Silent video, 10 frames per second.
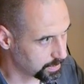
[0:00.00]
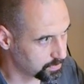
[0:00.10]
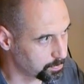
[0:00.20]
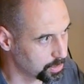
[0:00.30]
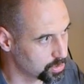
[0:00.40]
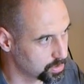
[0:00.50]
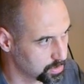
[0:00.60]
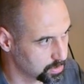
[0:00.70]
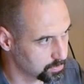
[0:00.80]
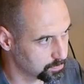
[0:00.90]
is much
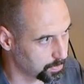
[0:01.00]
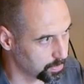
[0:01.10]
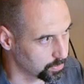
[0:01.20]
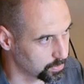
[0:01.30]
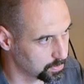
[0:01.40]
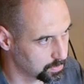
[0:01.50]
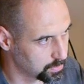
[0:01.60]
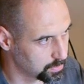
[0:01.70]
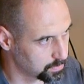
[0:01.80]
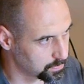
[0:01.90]
smaller,
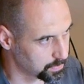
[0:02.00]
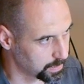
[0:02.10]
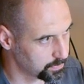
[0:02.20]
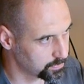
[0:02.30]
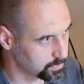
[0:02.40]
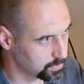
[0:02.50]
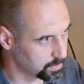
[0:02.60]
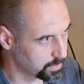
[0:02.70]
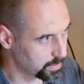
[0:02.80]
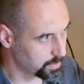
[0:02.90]
right?
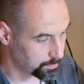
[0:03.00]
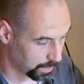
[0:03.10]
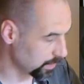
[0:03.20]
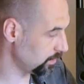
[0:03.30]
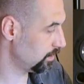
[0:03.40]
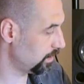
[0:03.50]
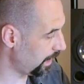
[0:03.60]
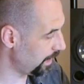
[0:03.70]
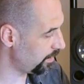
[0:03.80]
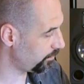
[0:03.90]
But
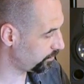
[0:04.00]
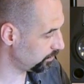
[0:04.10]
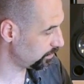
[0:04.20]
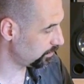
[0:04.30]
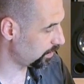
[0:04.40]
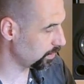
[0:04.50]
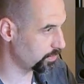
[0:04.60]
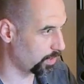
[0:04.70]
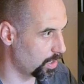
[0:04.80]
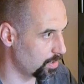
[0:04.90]
I have, you know, all
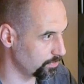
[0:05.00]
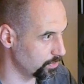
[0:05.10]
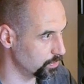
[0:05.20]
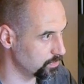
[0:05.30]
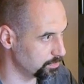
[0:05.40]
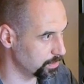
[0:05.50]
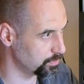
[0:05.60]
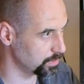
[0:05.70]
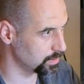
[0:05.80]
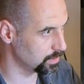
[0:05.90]
the half notes in
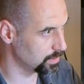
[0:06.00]
between.